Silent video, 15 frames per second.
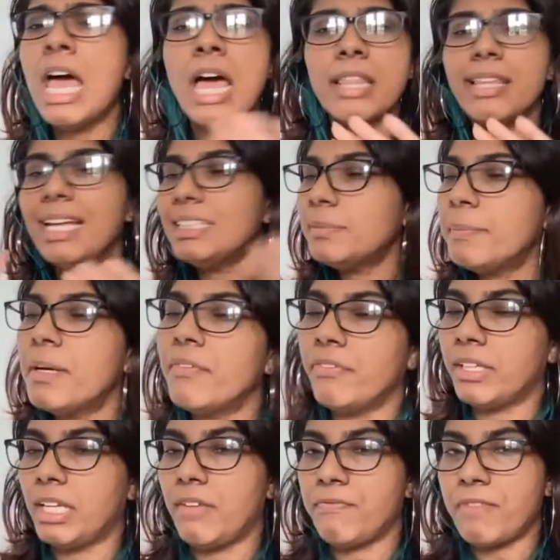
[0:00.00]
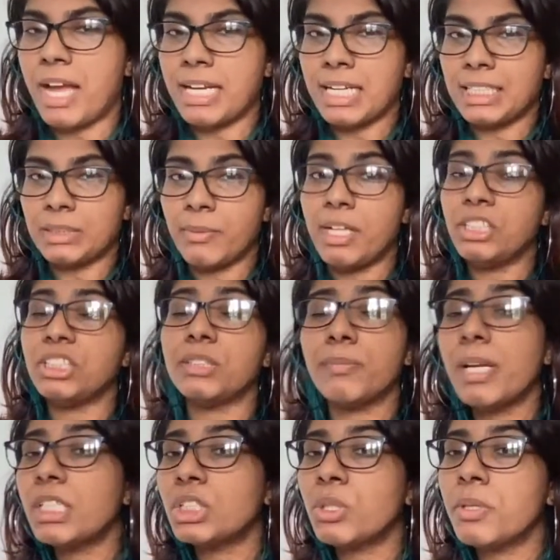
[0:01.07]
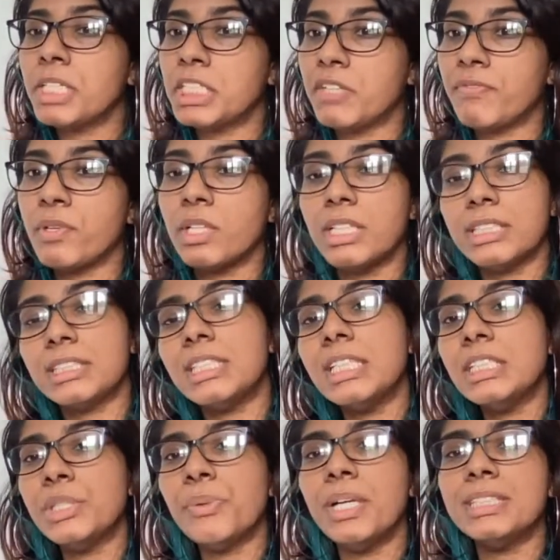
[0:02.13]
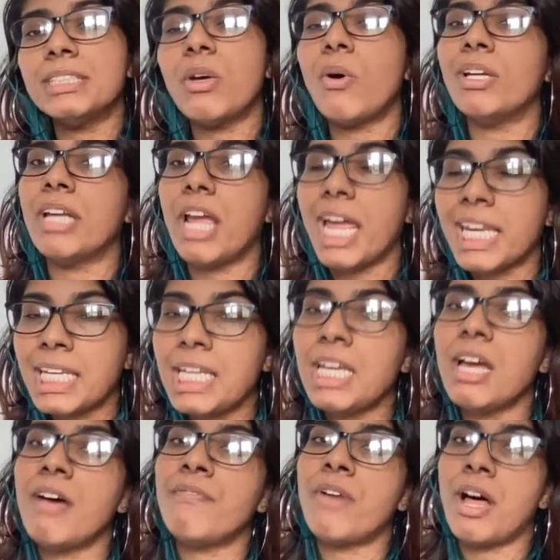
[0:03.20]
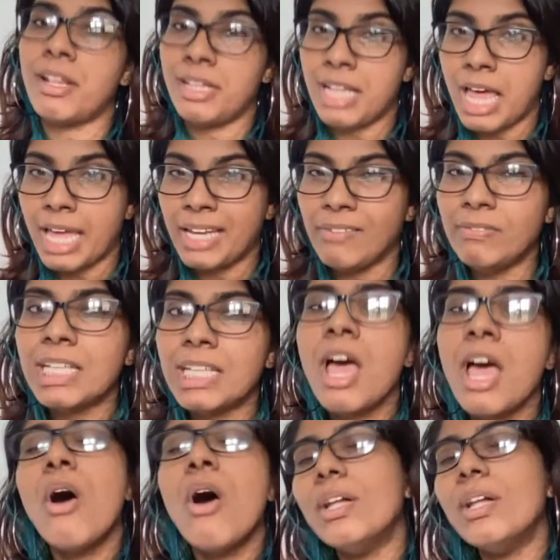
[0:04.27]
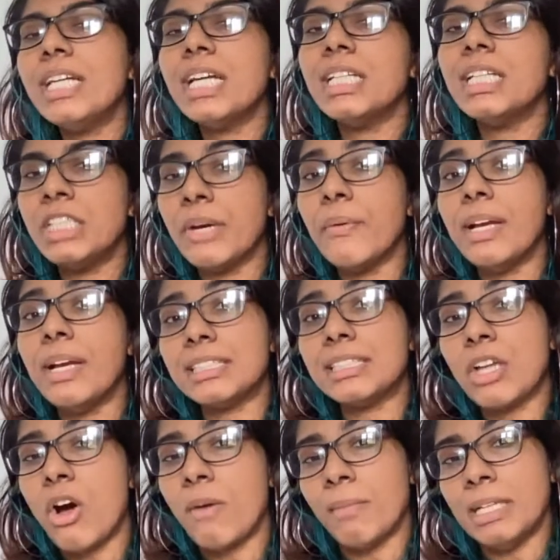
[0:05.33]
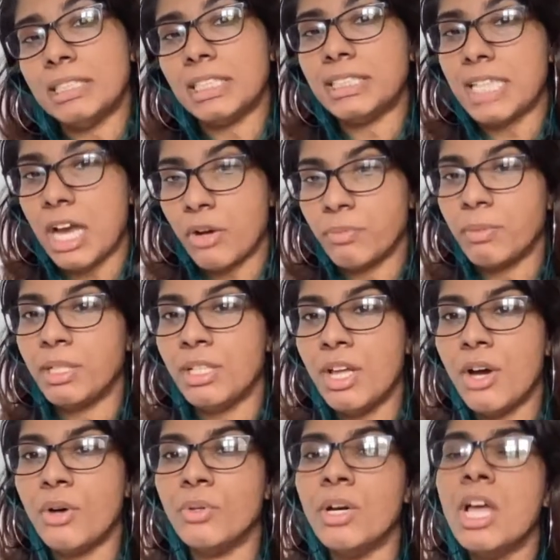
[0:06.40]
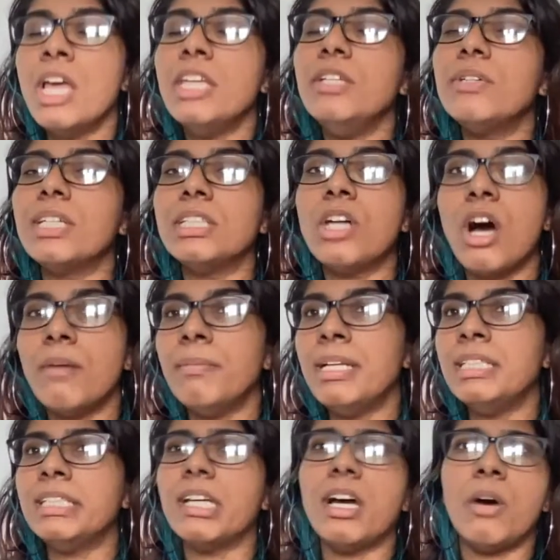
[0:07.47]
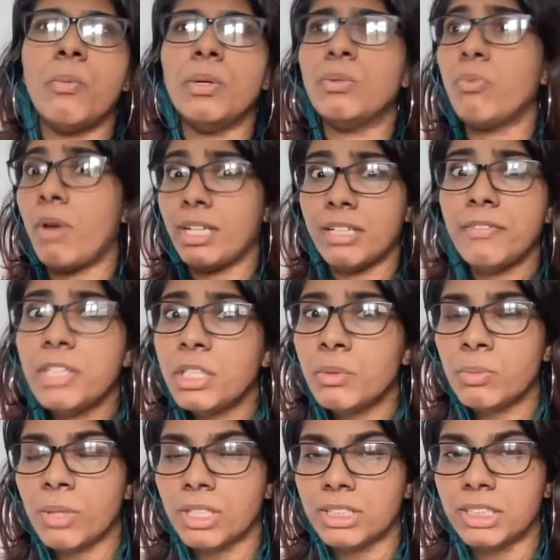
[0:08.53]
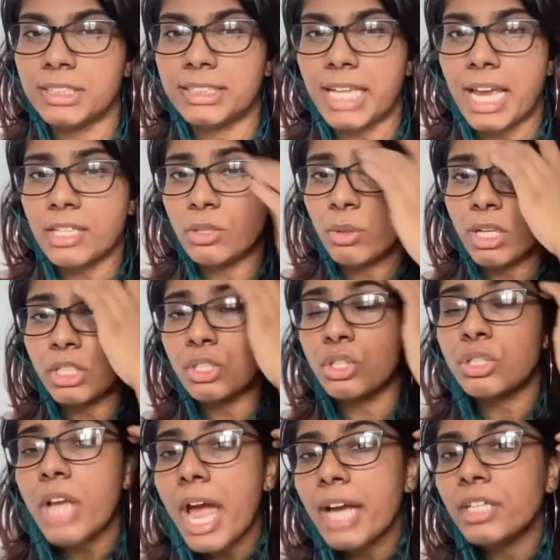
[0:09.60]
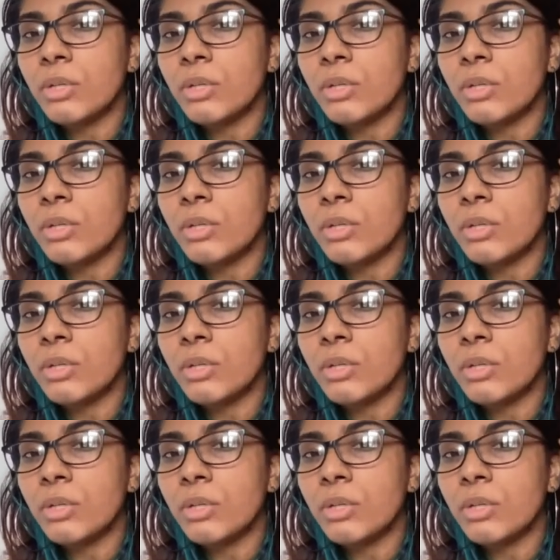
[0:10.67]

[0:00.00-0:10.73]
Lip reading: that's perfectly fine as well. Just make sure that if you're listening to us on any of our lives, all you got to do is comment down below. You can comment with whatever you want to say, and you can share your